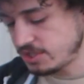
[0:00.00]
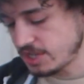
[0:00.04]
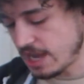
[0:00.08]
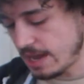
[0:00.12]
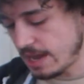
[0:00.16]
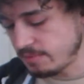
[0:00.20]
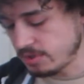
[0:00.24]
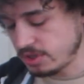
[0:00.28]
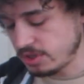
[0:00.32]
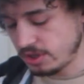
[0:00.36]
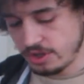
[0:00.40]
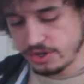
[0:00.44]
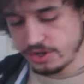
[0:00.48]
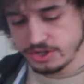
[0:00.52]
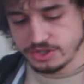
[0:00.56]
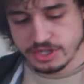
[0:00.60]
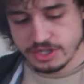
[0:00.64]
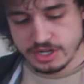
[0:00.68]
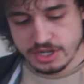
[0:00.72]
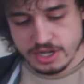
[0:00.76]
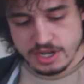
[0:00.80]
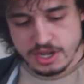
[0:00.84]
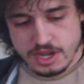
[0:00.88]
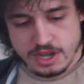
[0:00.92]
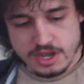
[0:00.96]
type
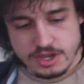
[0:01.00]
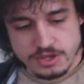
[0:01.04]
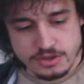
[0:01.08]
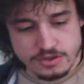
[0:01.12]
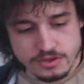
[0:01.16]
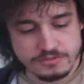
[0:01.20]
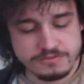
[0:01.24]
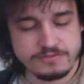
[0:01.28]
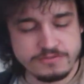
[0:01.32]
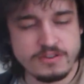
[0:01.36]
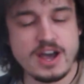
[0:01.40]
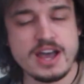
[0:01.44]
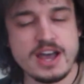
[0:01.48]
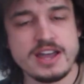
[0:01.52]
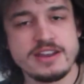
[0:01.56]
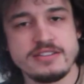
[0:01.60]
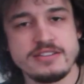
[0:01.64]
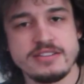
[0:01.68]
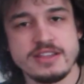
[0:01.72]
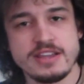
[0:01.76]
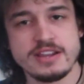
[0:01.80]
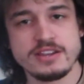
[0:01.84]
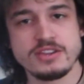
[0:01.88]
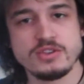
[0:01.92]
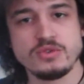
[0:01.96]
closure, you'll find
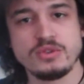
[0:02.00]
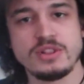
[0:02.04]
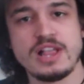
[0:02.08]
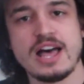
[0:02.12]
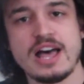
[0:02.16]
that